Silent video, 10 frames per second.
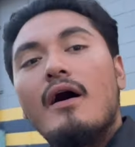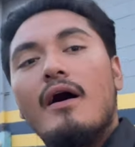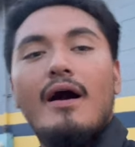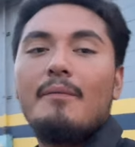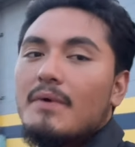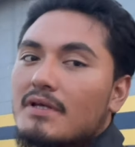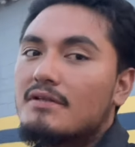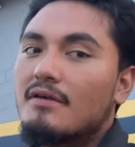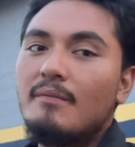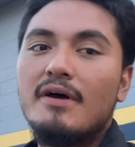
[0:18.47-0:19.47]
I messed
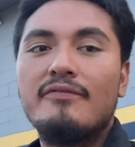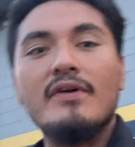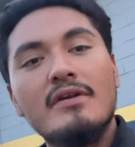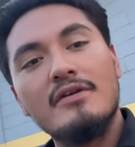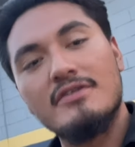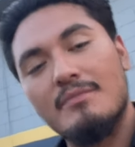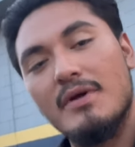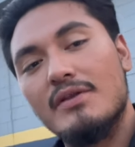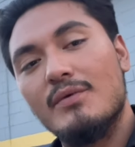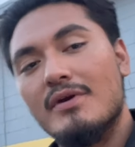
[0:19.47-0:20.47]
up my fenders on my
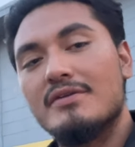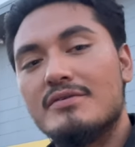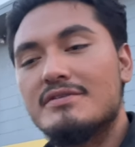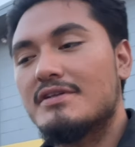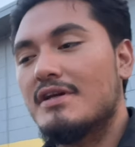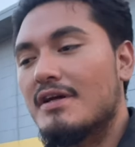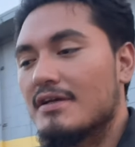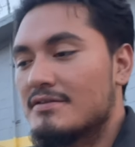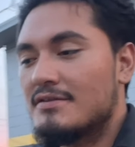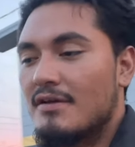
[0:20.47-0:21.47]
300ZX.
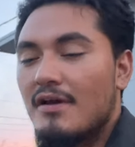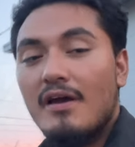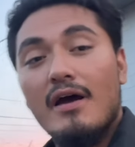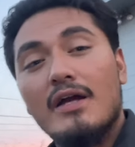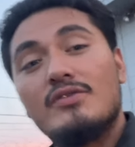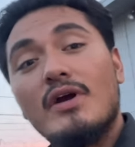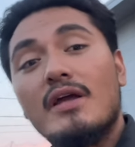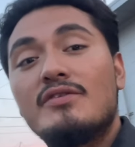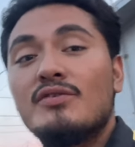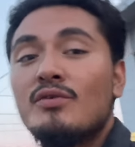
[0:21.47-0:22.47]
I tried
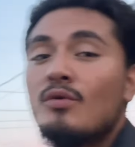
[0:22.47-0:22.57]
to